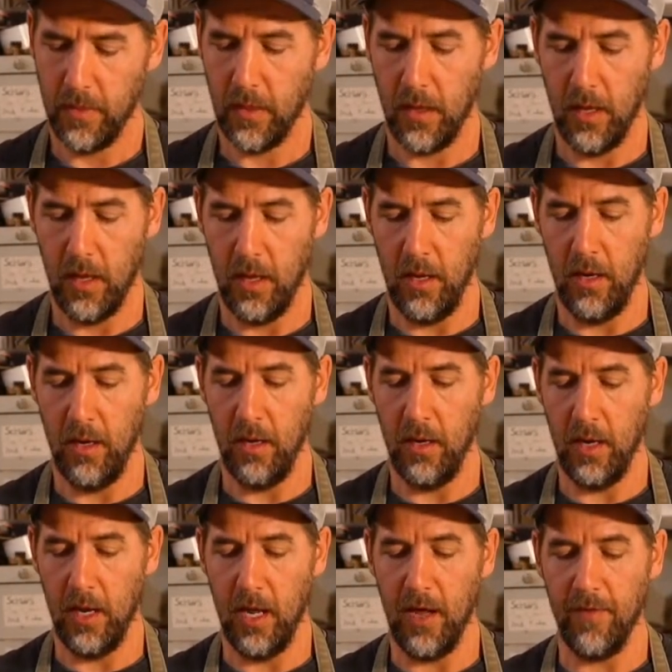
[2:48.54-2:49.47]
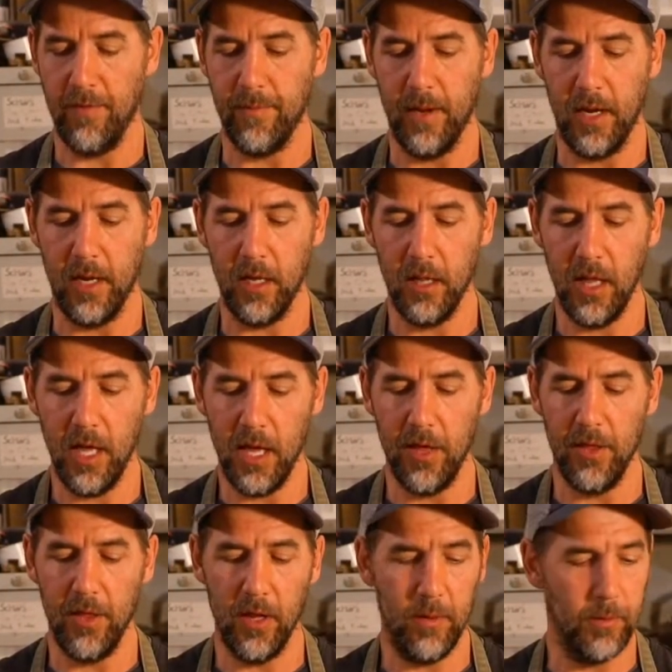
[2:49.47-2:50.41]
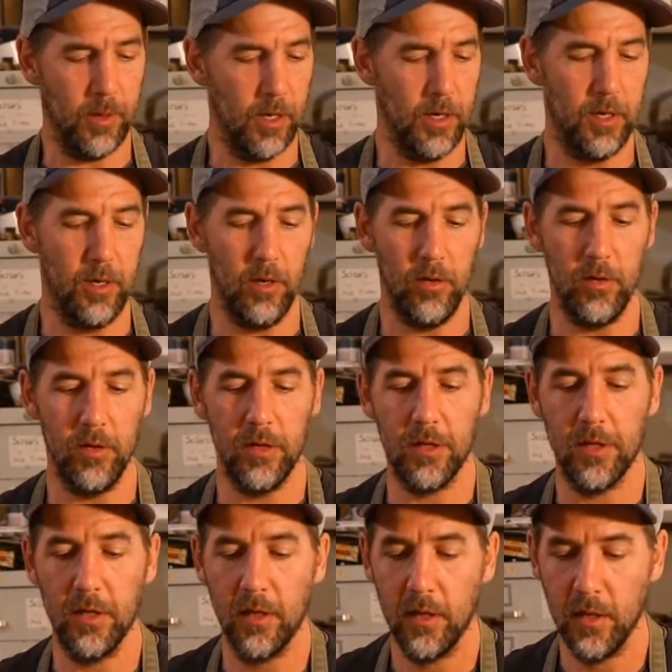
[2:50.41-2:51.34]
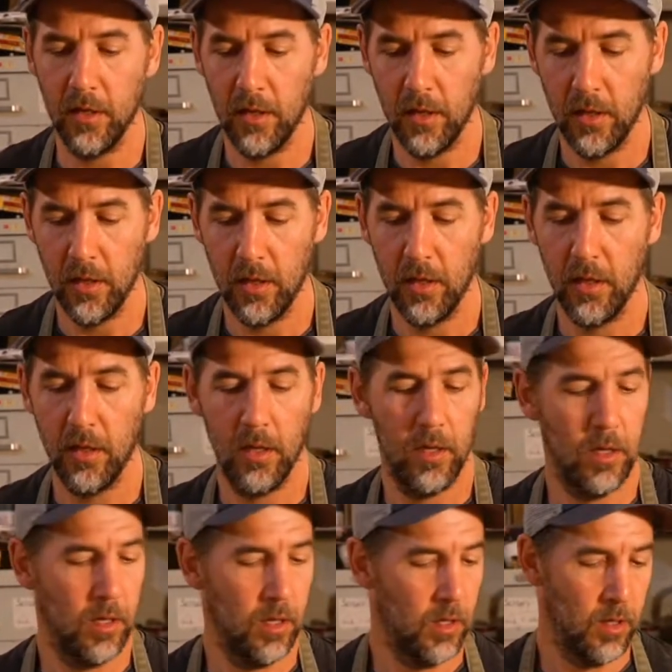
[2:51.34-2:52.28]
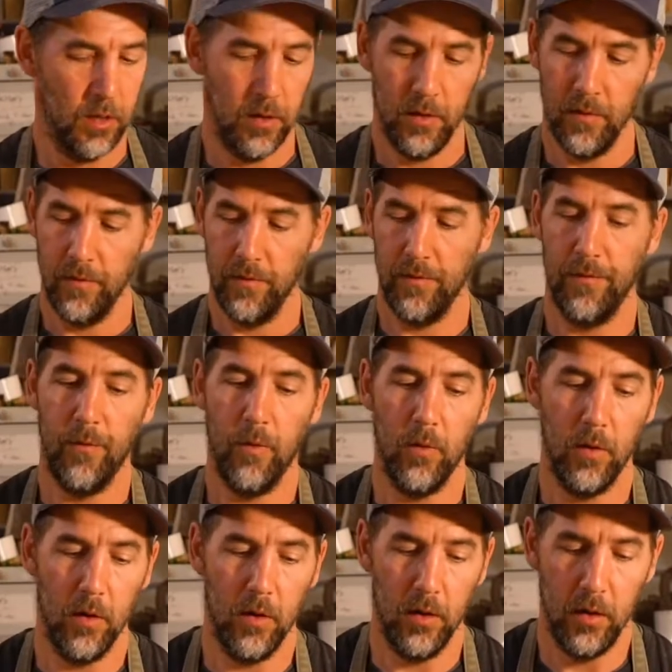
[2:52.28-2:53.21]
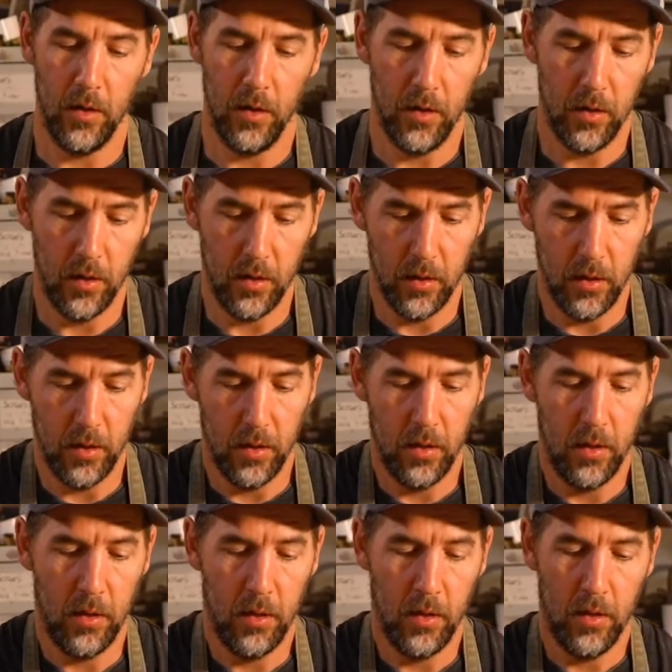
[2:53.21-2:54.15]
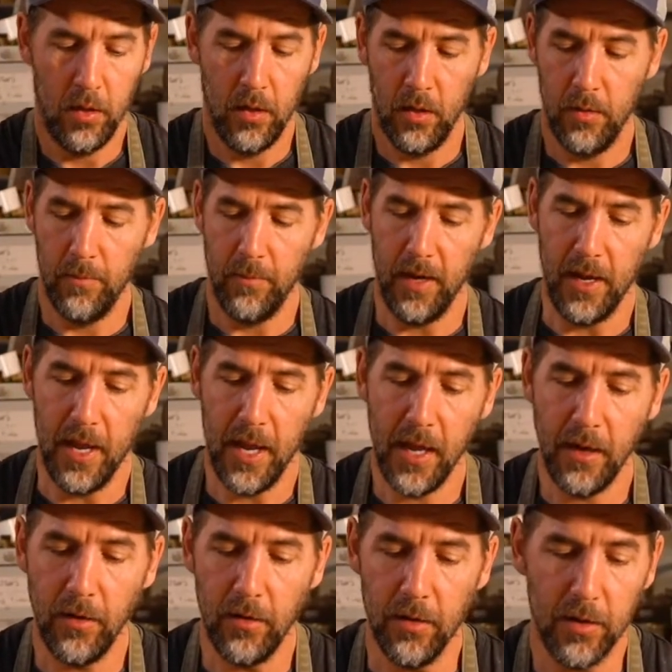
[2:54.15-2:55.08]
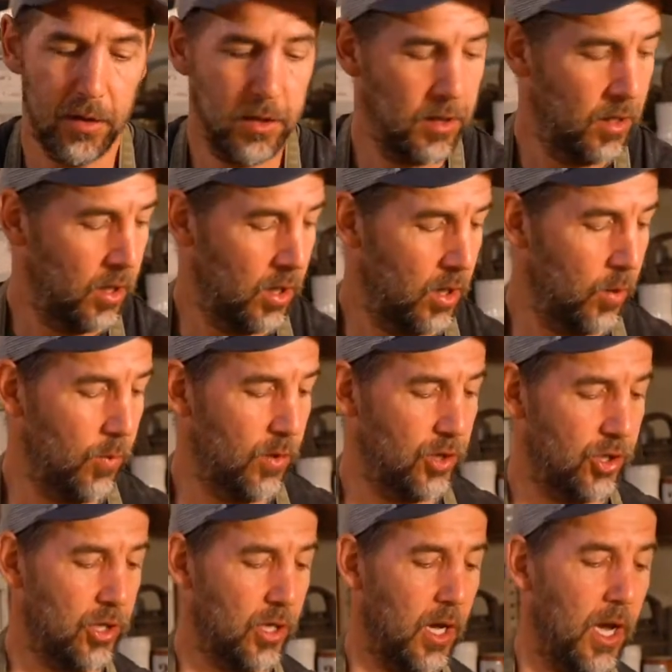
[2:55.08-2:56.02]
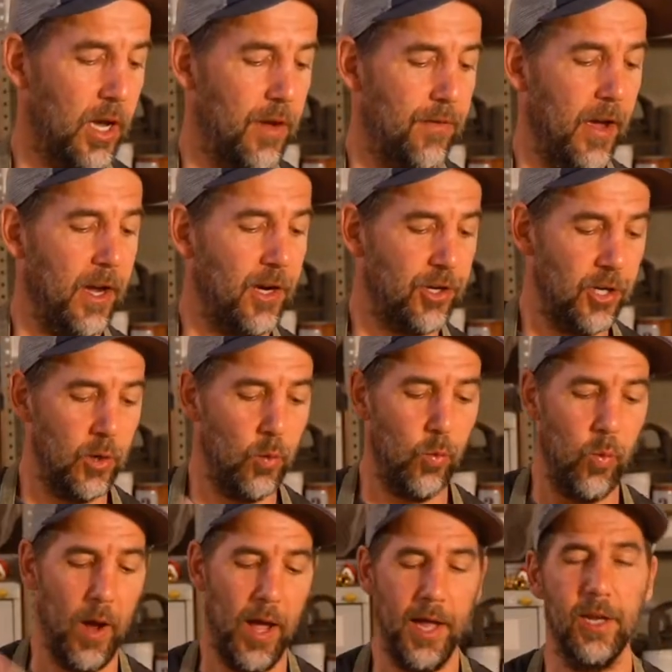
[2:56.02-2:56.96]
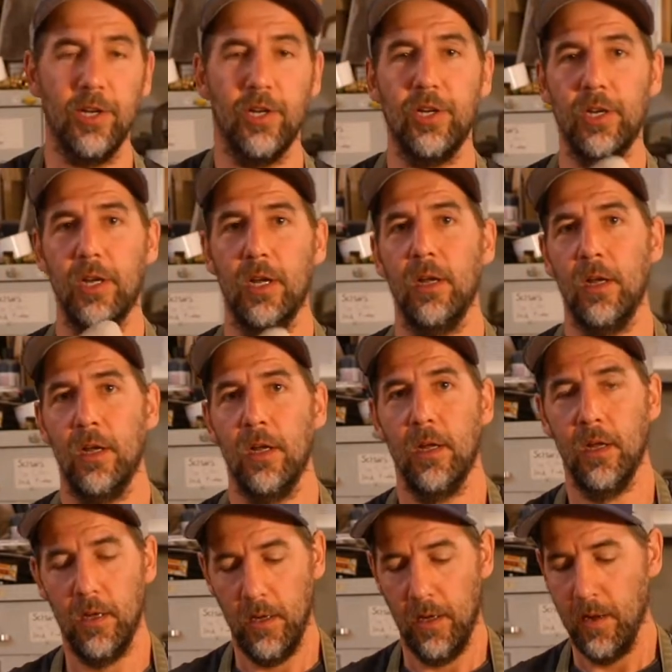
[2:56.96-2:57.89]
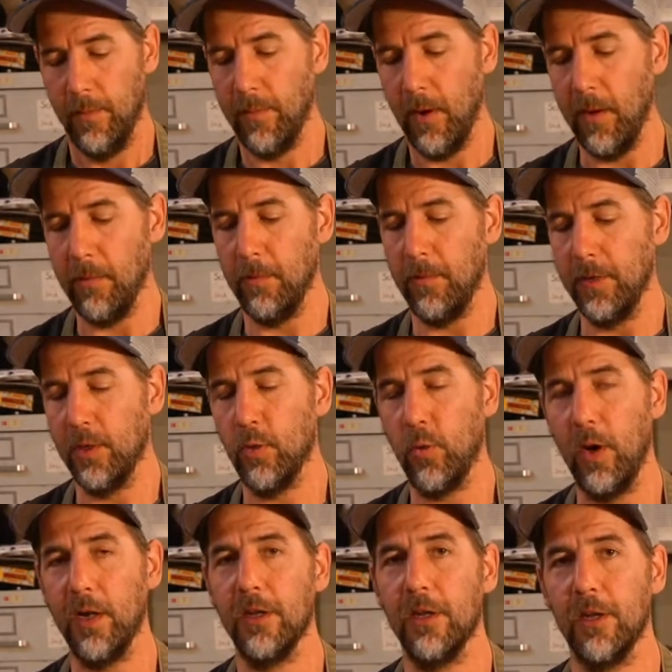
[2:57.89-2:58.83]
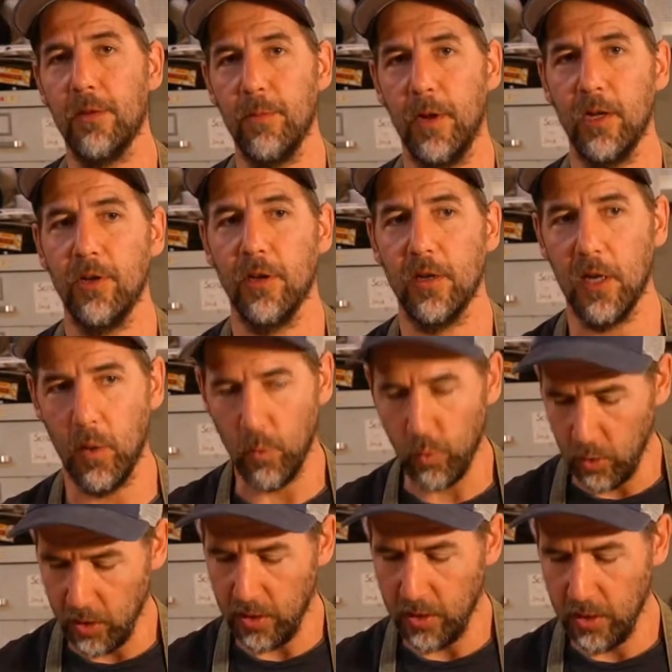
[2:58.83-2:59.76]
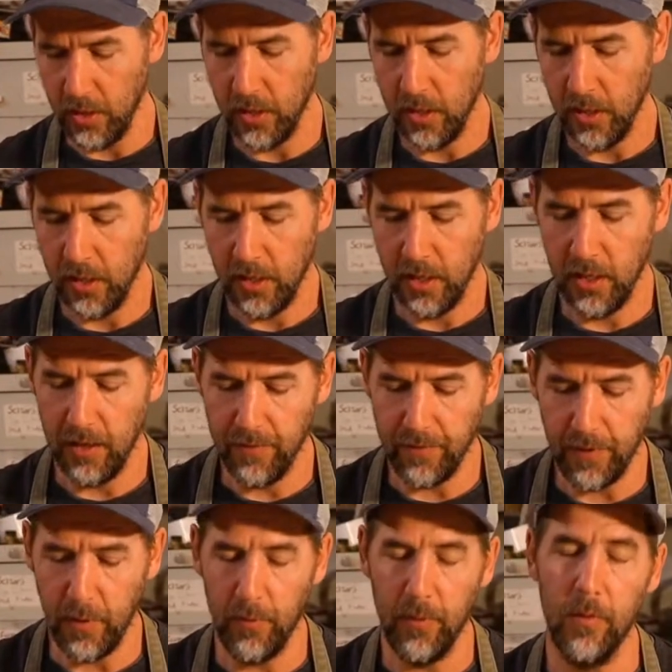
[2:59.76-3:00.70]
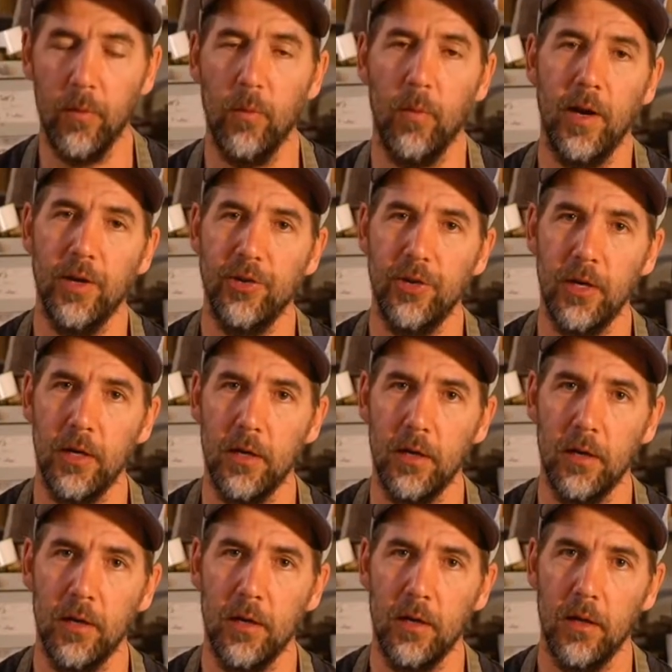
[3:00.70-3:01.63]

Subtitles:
And I have my clay that I'm going to use for my handles, which I've actually wedged probably twice as much as I would if I were wedging